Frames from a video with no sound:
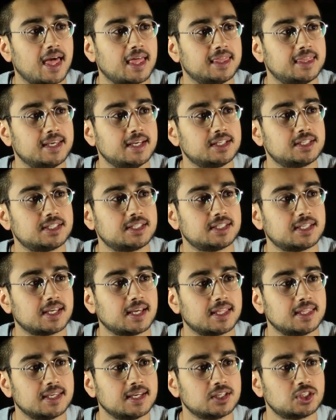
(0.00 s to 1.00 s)
this
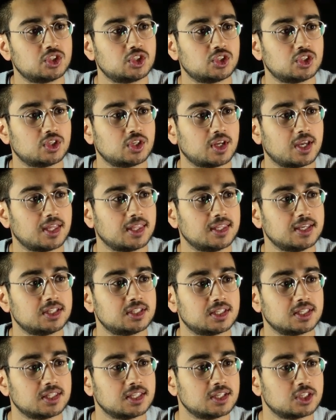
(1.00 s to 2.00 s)
and this and this
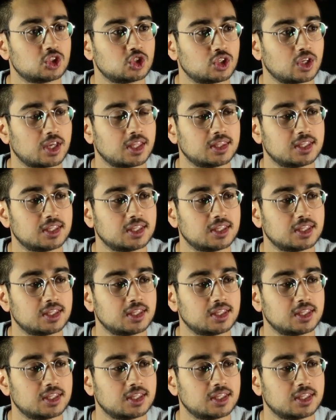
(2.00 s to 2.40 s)
and this and